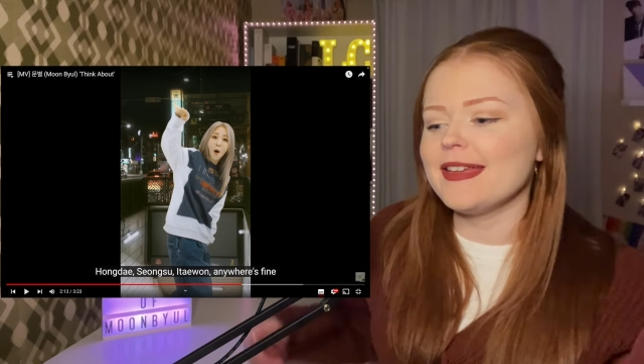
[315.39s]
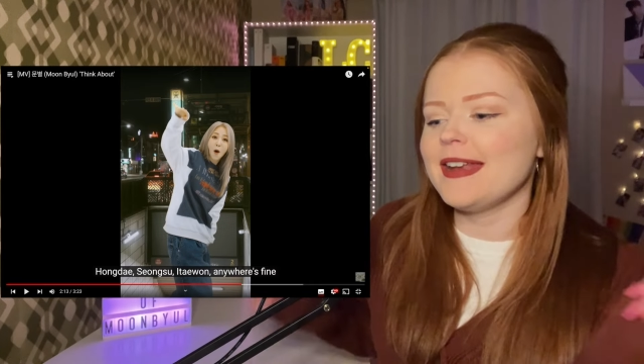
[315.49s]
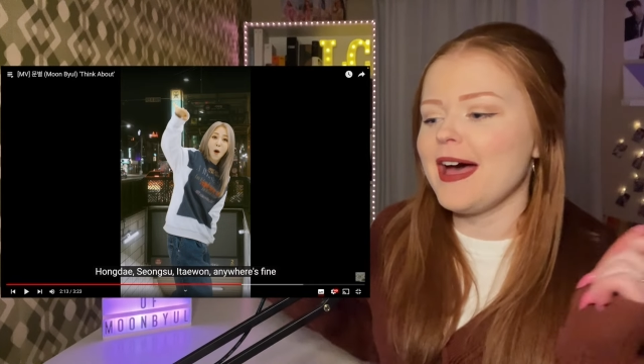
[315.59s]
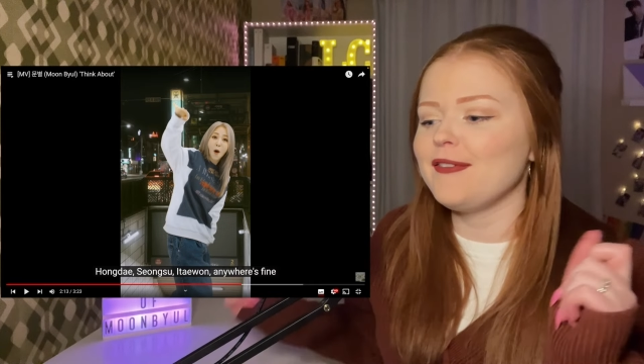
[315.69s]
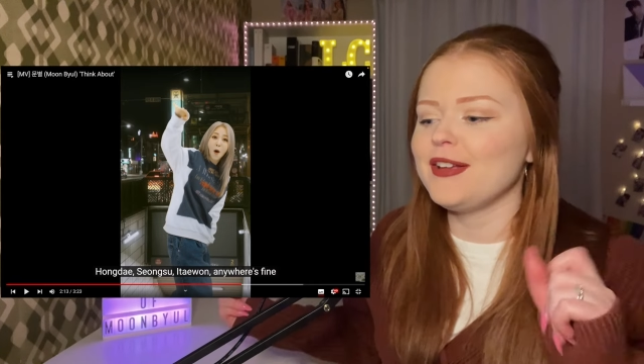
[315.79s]
and
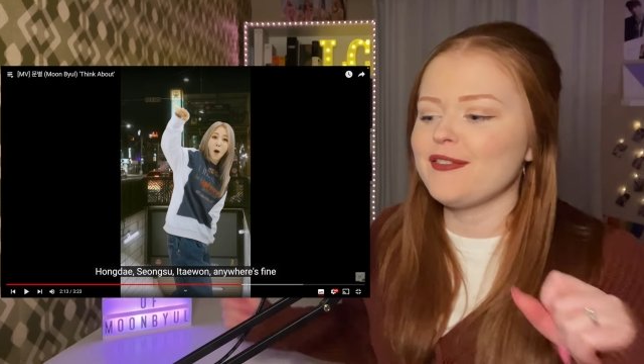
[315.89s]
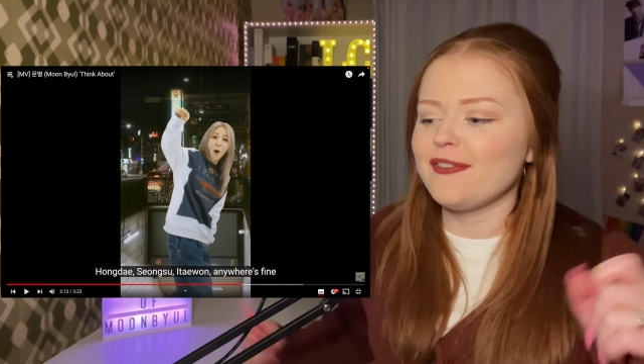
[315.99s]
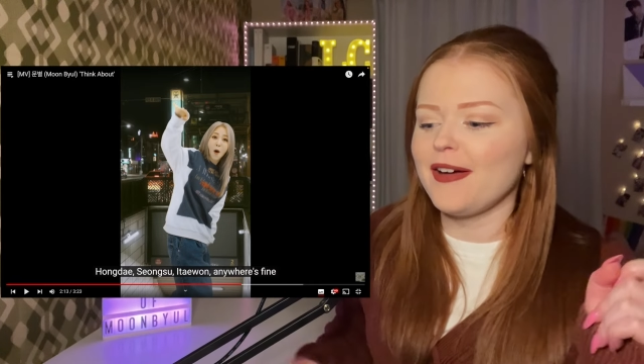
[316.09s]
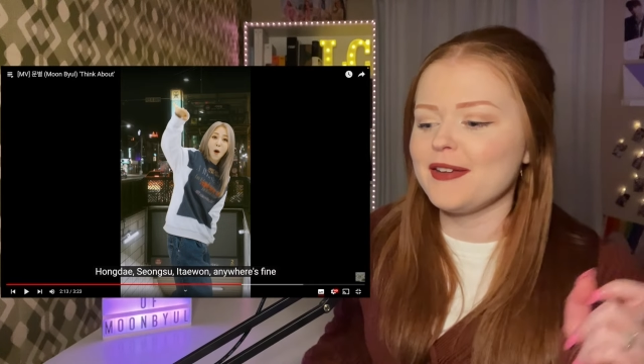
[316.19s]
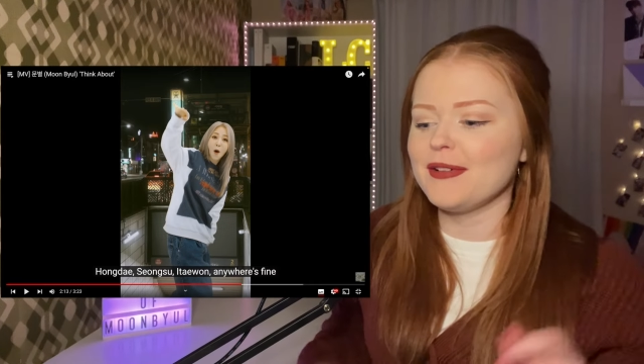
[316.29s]
having
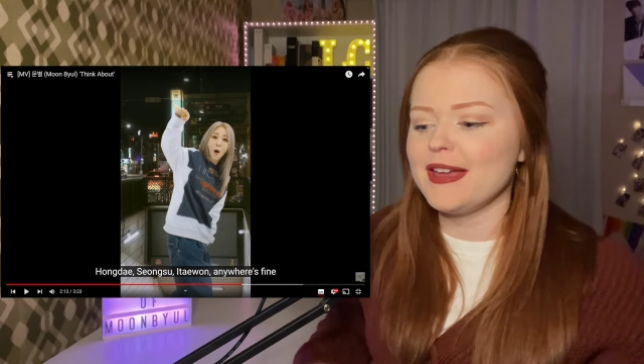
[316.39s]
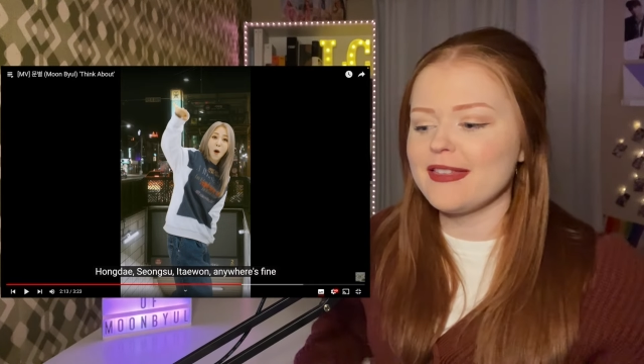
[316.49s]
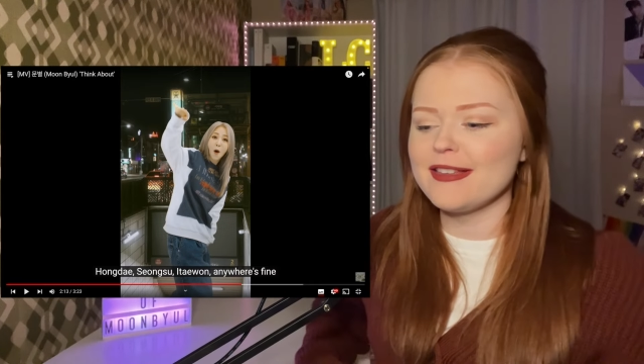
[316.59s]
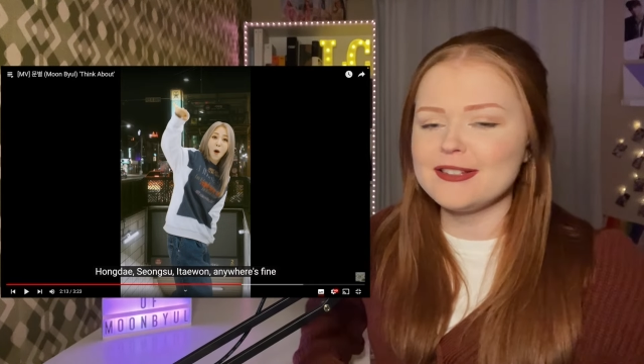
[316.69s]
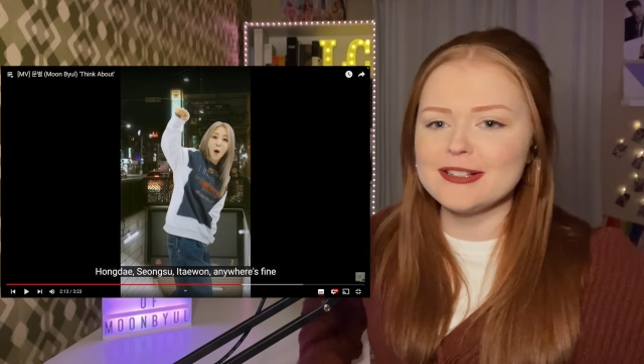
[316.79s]
fun with,
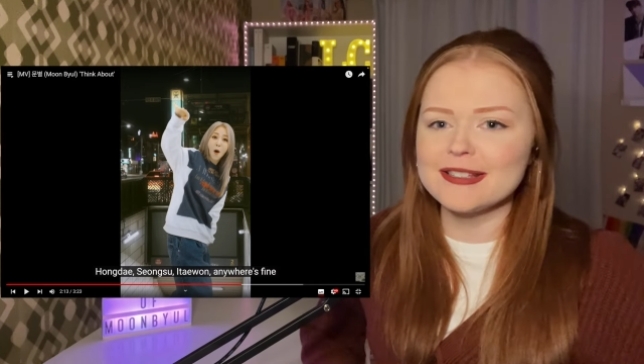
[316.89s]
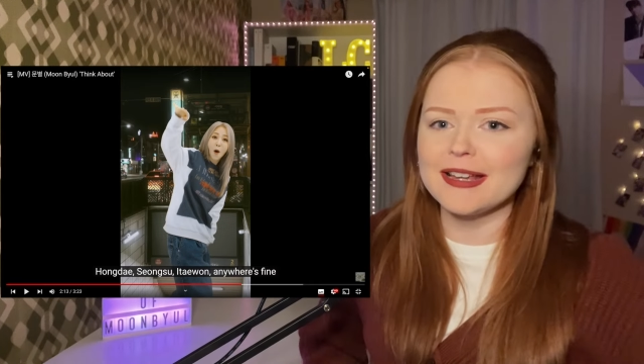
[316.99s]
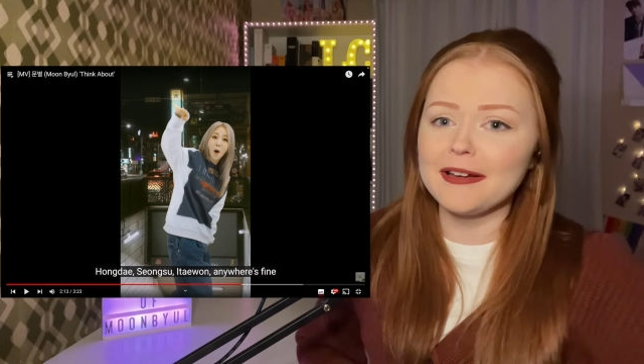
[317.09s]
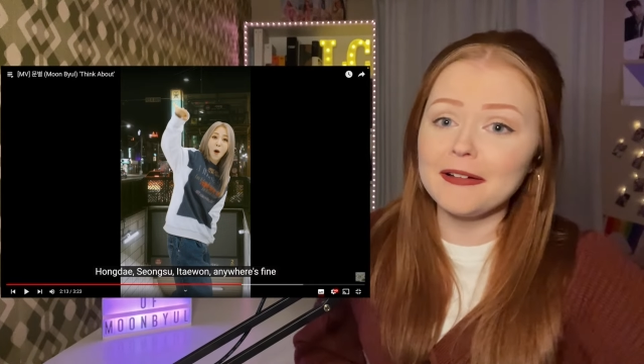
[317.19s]
it's just like,